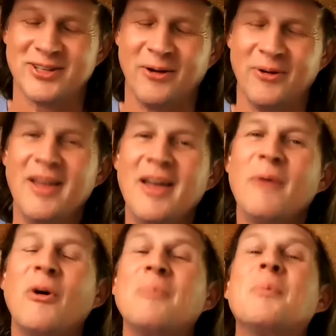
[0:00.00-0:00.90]
So,
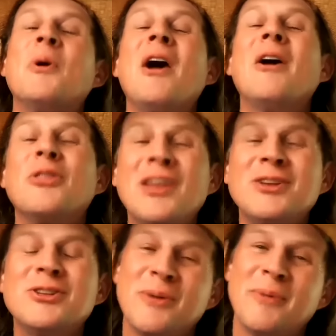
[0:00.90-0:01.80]
well, Bernardo,
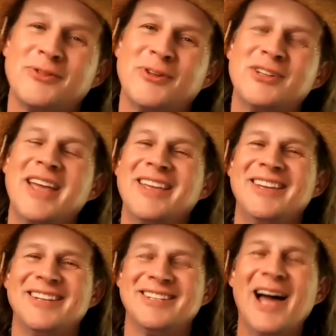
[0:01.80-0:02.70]
thank you so much for
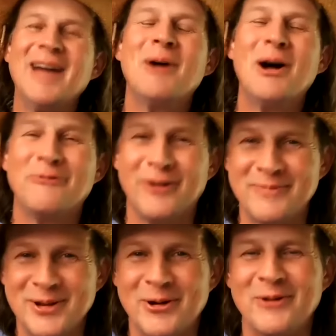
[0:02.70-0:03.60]
taking time off
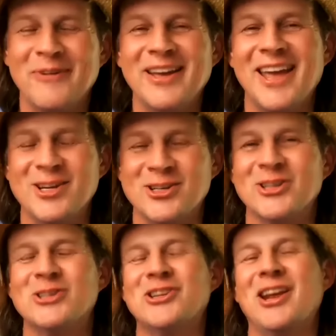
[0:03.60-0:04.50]
from your
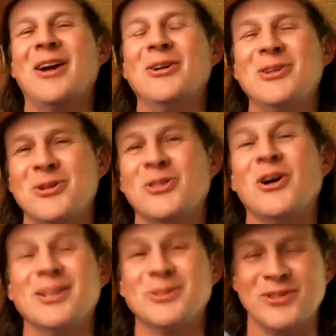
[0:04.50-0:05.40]
vacation to share your
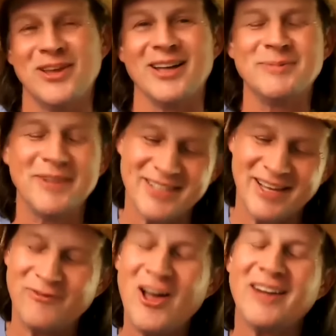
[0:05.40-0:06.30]
thoughts with us, because
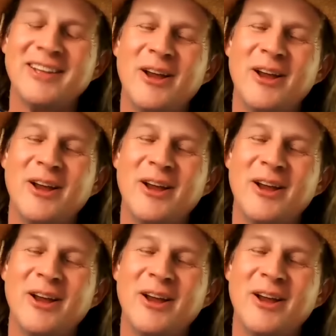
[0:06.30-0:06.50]
I thought,